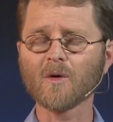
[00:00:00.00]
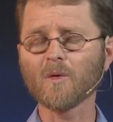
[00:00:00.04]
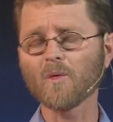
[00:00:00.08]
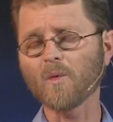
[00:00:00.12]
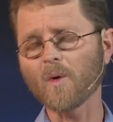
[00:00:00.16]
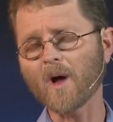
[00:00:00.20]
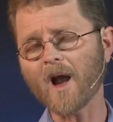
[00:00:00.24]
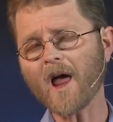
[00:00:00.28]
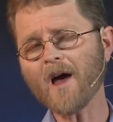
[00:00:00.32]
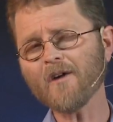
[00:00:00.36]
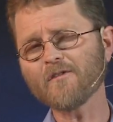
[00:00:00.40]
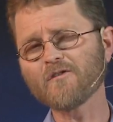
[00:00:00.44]

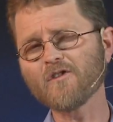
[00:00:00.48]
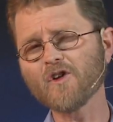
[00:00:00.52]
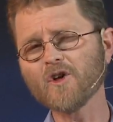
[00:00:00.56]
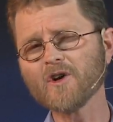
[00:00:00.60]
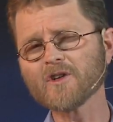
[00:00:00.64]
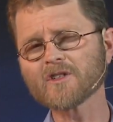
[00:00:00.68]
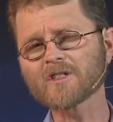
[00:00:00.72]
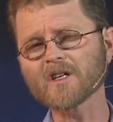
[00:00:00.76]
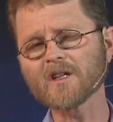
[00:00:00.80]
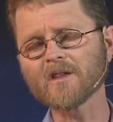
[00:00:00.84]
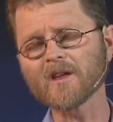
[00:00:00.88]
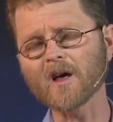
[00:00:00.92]
Well, I've
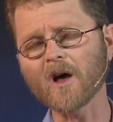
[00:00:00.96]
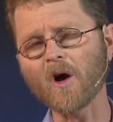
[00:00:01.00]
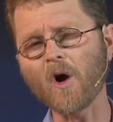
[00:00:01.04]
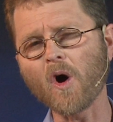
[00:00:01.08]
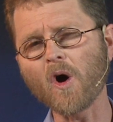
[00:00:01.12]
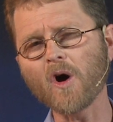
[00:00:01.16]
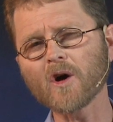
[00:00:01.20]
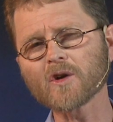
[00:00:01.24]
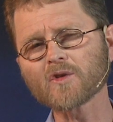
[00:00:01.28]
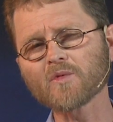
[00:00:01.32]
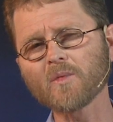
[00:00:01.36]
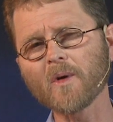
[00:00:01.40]
learned in the
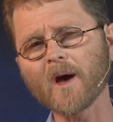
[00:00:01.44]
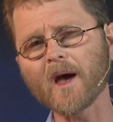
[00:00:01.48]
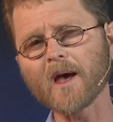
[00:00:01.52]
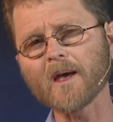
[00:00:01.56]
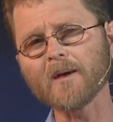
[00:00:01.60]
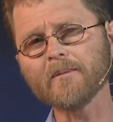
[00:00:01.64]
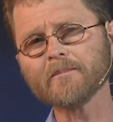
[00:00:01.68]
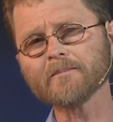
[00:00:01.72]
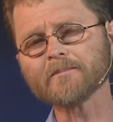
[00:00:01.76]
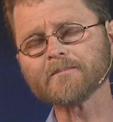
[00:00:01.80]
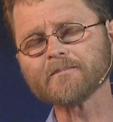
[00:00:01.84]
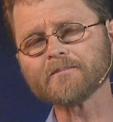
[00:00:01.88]
hard
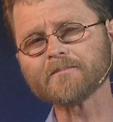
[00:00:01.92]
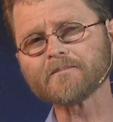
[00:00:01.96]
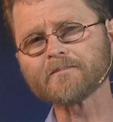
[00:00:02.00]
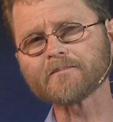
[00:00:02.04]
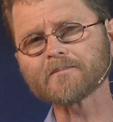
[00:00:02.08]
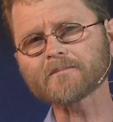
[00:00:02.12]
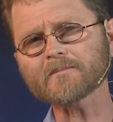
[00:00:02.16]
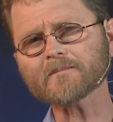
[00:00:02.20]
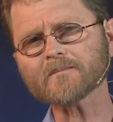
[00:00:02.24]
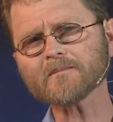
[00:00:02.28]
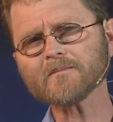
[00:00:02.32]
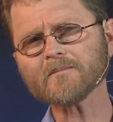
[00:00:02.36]
way
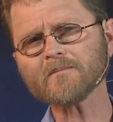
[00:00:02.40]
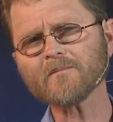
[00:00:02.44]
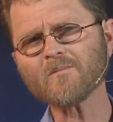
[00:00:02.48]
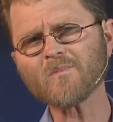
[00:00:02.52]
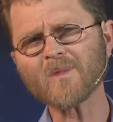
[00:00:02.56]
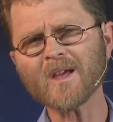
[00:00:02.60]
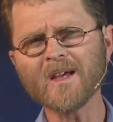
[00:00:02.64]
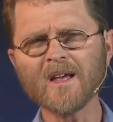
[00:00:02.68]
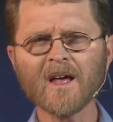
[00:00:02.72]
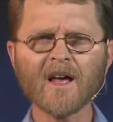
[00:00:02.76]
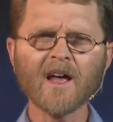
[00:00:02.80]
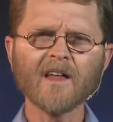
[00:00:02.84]

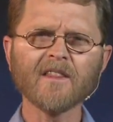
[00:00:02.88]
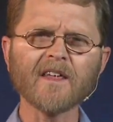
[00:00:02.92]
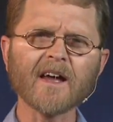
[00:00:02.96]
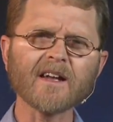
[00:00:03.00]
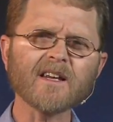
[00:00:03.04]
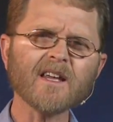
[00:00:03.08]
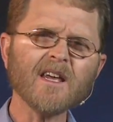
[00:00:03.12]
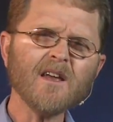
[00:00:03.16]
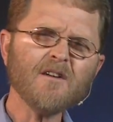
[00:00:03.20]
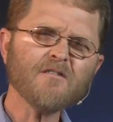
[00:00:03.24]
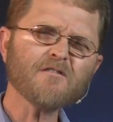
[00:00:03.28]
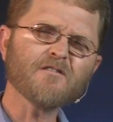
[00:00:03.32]
that
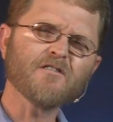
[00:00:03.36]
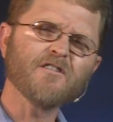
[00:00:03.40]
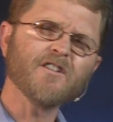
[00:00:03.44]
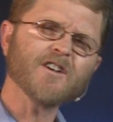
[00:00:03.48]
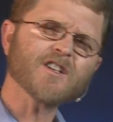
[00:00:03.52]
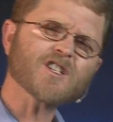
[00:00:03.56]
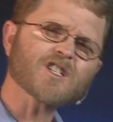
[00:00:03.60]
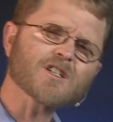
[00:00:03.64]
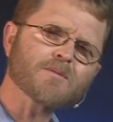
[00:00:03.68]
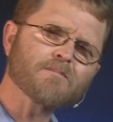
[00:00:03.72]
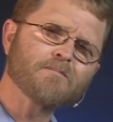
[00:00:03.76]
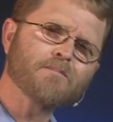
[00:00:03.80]
if
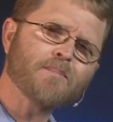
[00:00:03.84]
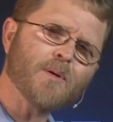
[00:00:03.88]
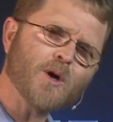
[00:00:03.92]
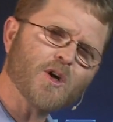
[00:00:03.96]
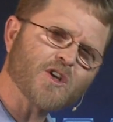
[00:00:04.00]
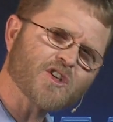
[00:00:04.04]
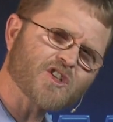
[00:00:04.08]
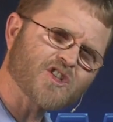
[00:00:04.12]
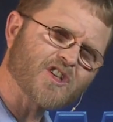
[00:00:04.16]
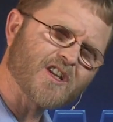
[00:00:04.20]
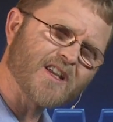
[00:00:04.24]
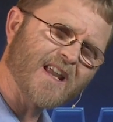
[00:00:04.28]
this
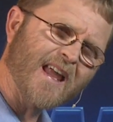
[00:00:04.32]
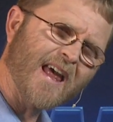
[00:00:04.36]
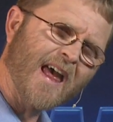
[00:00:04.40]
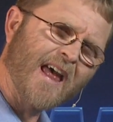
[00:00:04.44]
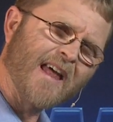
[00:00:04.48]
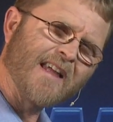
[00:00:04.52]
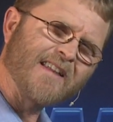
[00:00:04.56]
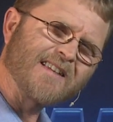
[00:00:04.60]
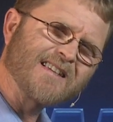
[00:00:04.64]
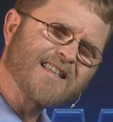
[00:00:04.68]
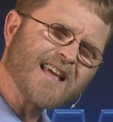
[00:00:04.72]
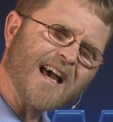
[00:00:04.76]
person
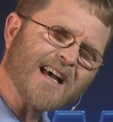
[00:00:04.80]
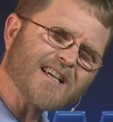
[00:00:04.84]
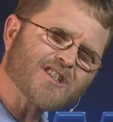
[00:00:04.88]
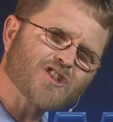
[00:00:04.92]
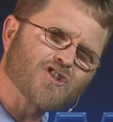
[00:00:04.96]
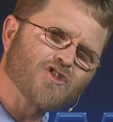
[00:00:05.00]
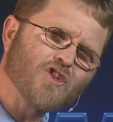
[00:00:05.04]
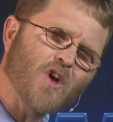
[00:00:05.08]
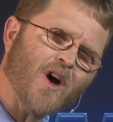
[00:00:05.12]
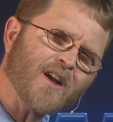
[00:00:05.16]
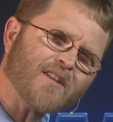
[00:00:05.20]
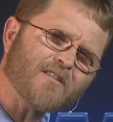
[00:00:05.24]
does
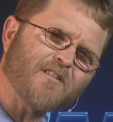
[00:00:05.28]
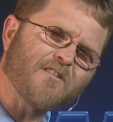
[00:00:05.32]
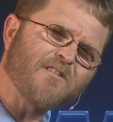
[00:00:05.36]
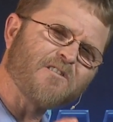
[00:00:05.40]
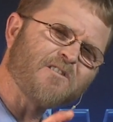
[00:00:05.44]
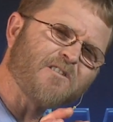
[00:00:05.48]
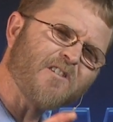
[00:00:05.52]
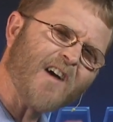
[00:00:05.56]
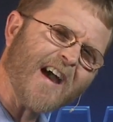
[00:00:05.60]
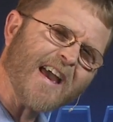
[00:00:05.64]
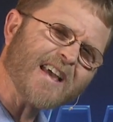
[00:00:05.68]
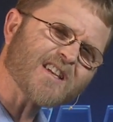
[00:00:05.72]
not
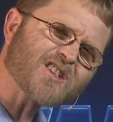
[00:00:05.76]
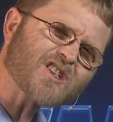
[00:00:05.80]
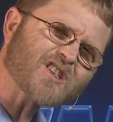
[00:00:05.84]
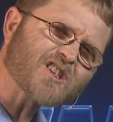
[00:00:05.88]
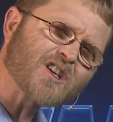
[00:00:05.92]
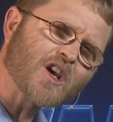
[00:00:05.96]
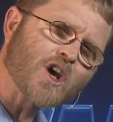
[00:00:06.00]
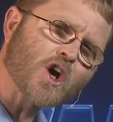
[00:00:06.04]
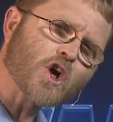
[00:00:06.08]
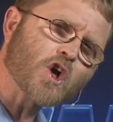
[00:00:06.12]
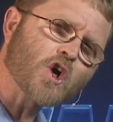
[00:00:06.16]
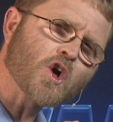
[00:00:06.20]
face
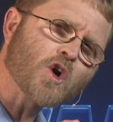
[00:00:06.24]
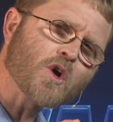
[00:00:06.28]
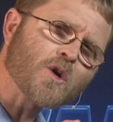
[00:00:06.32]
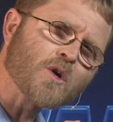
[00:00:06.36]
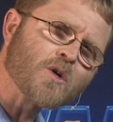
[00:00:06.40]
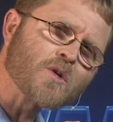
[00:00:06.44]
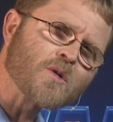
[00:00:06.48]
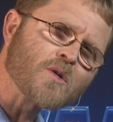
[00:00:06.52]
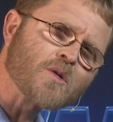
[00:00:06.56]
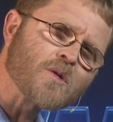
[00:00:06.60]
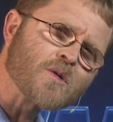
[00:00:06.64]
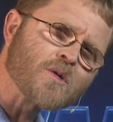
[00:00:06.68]

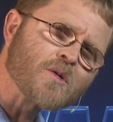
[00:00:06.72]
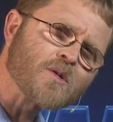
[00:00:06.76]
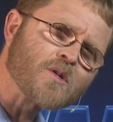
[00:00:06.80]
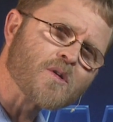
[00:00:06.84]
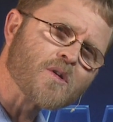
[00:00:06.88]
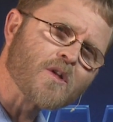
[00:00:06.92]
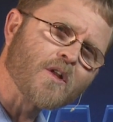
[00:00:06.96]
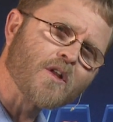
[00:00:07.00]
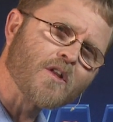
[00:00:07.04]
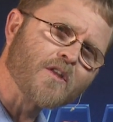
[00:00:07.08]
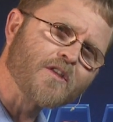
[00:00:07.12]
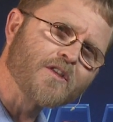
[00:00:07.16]

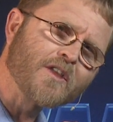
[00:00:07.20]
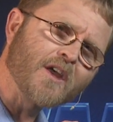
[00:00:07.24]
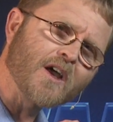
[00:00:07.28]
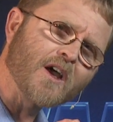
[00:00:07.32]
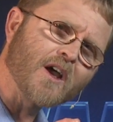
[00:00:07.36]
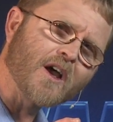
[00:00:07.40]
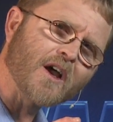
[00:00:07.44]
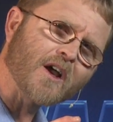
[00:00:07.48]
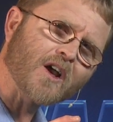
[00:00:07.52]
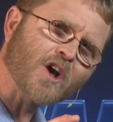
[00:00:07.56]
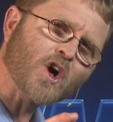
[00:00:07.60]
the